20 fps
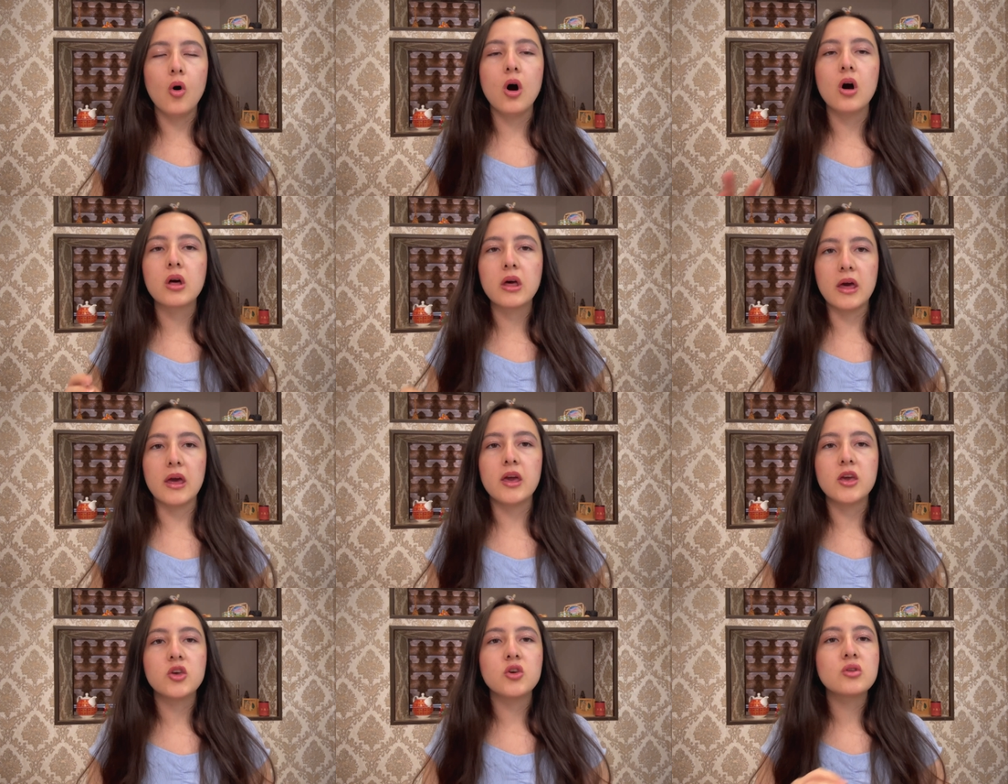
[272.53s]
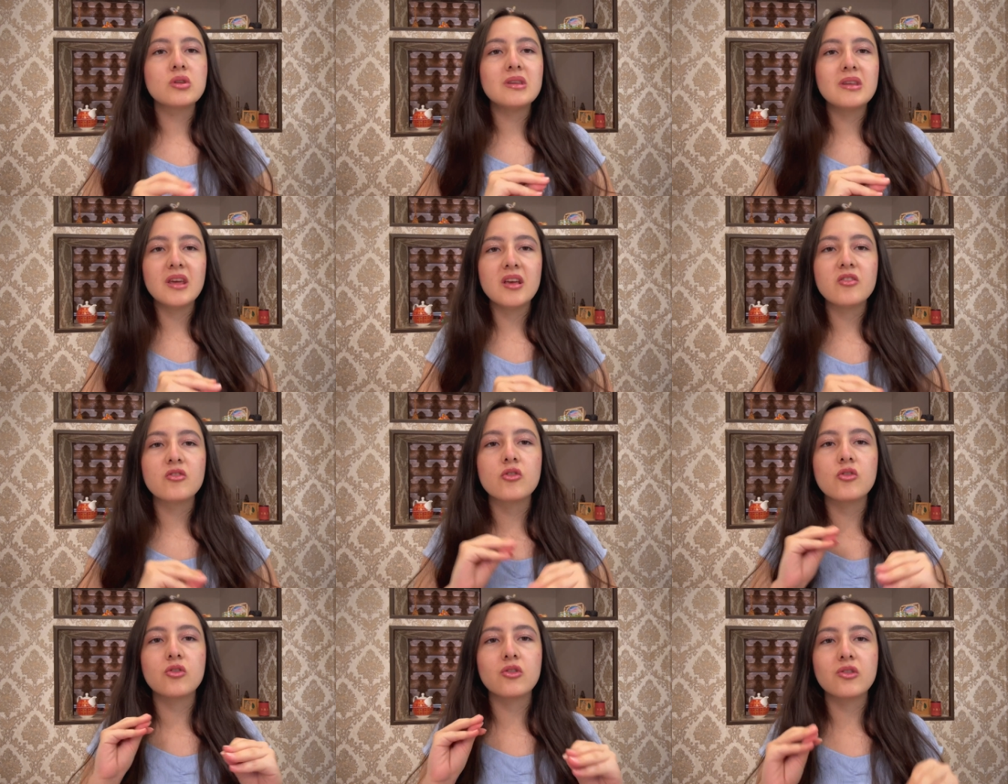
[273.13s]
Okay, you need
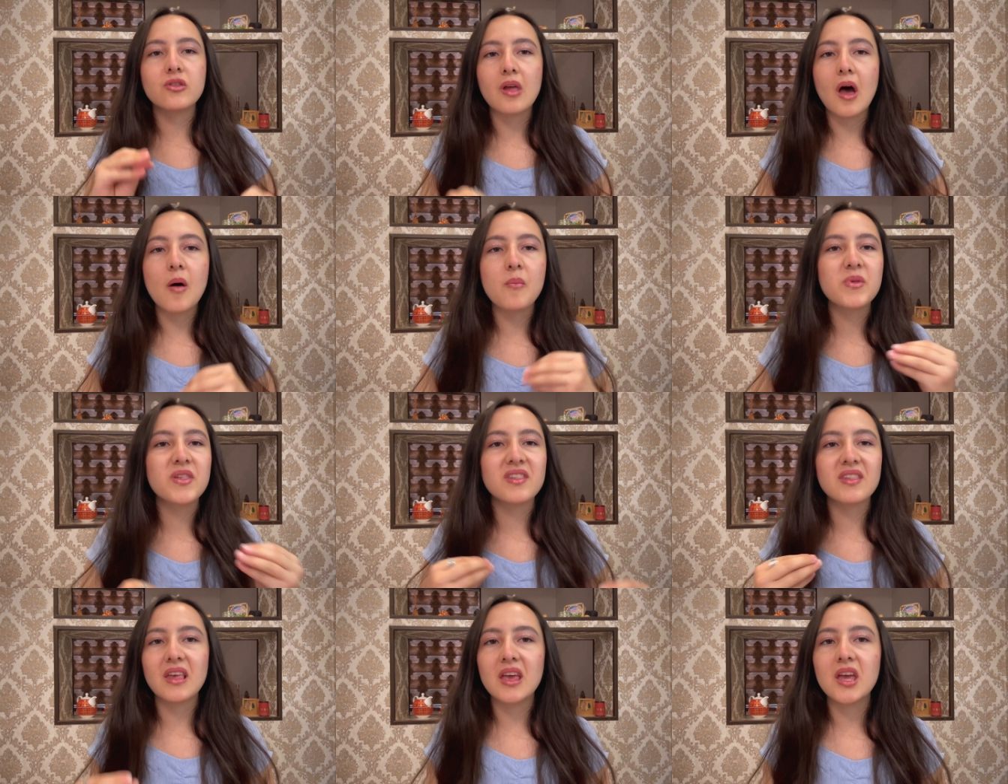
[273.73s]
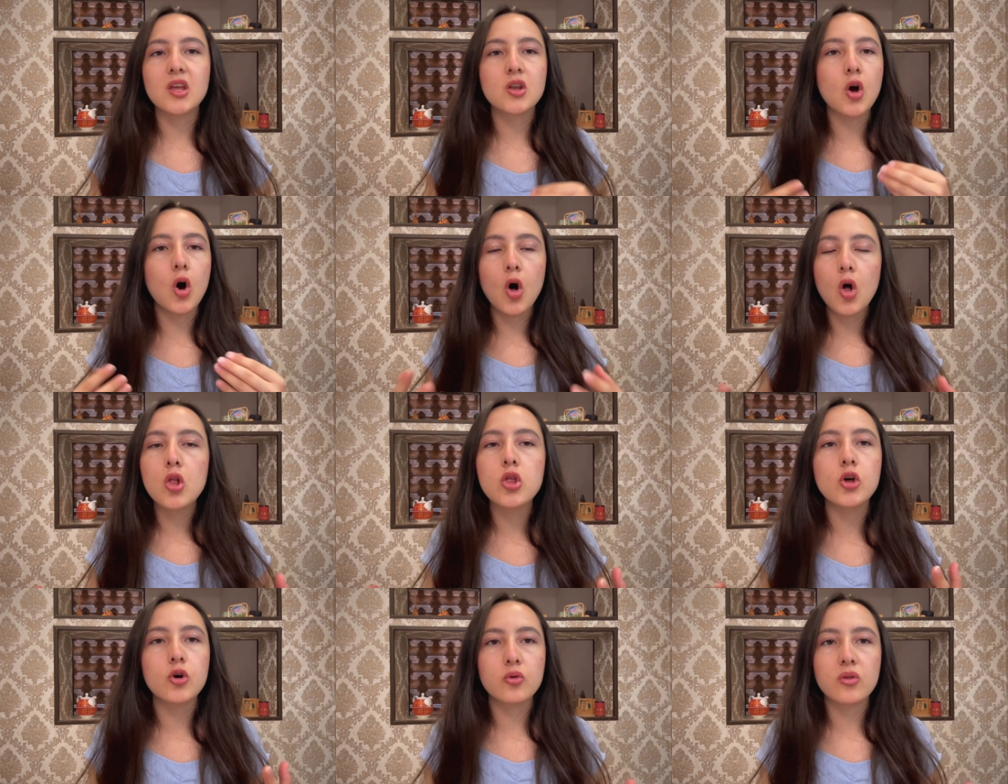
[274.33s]
to stop saying
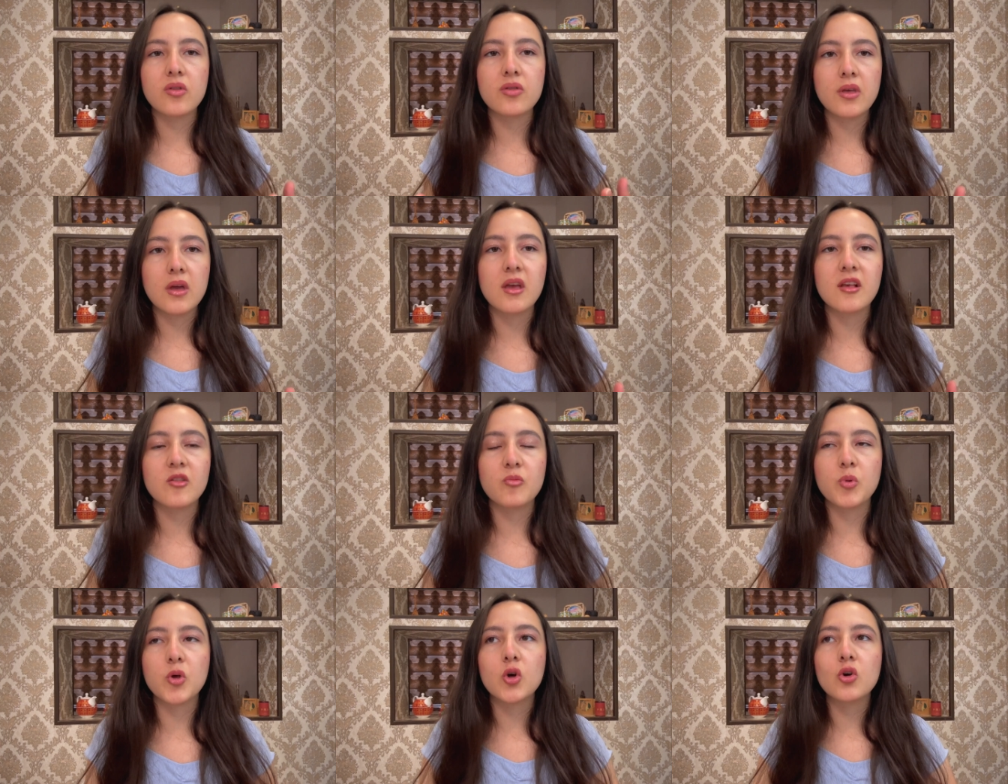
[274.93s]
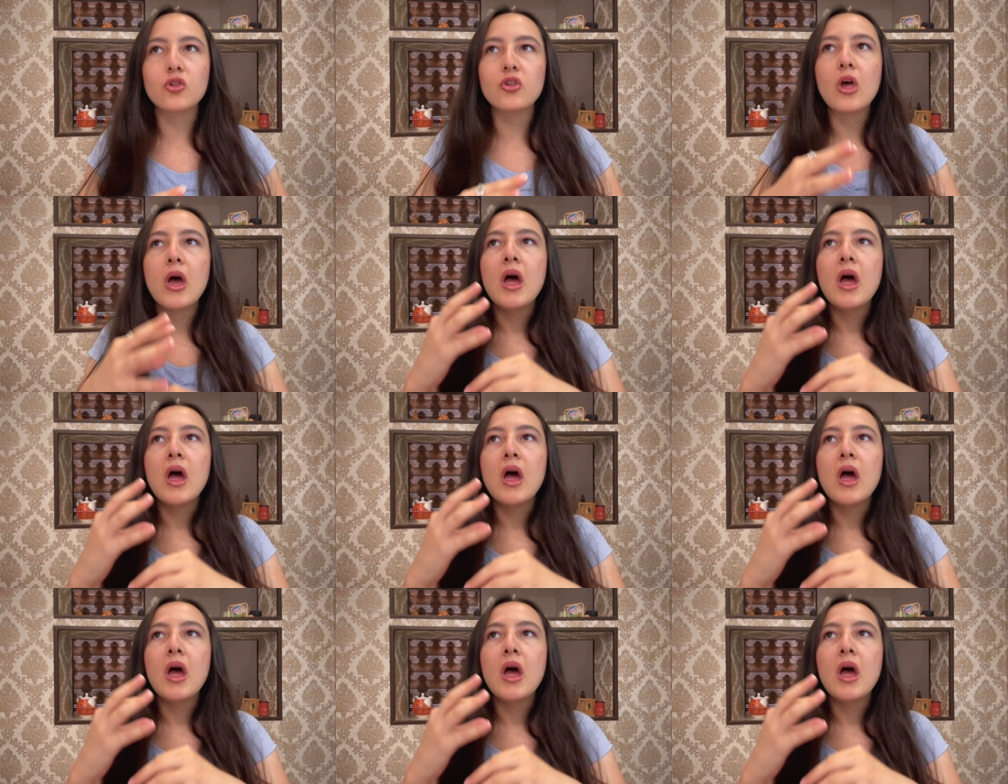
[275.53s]
all those things, because